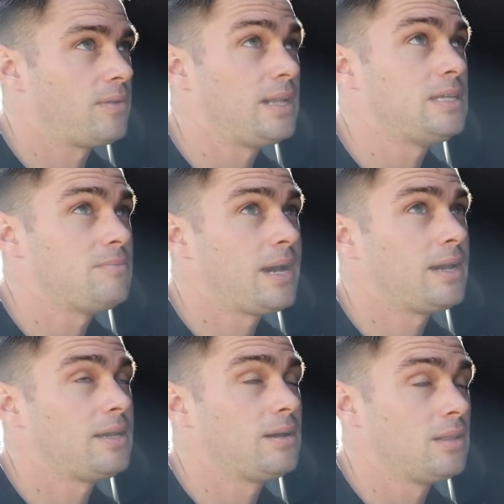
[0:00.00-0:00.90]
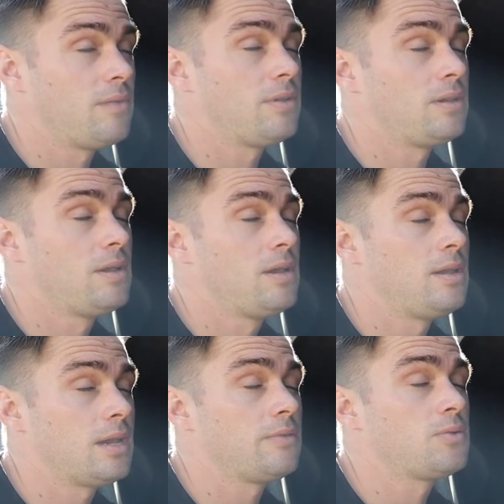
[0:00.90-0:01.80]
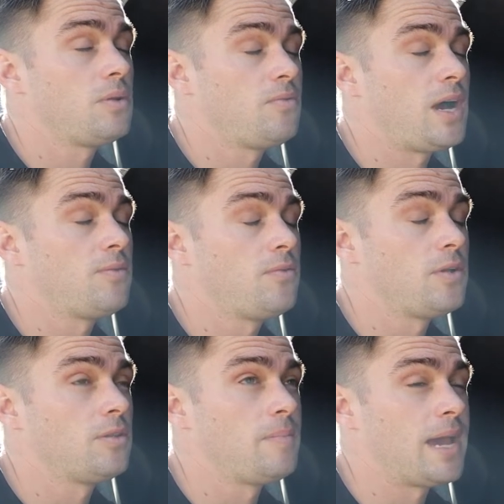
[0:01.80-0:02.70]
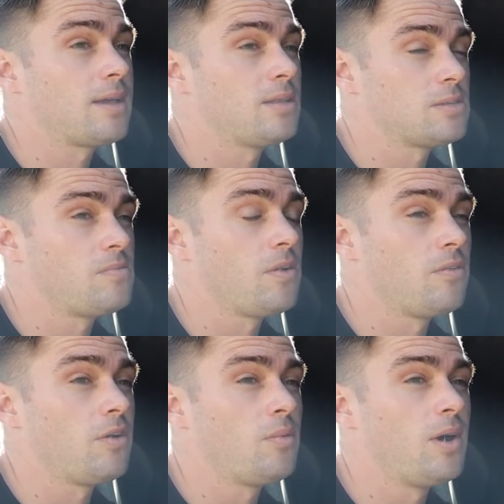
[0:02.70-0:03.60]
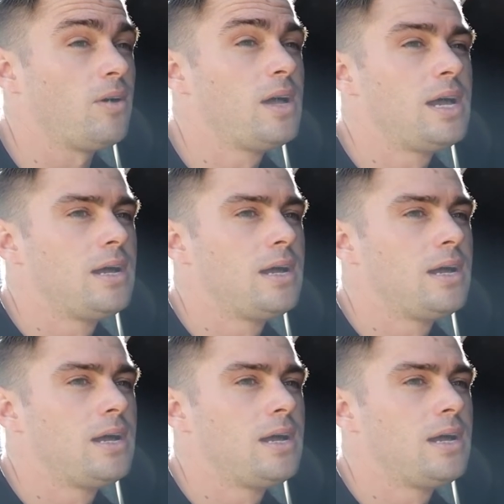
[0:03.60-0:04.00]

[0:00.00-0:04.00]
an 18 by 11 negative 25 will fit on the back of this very, very well.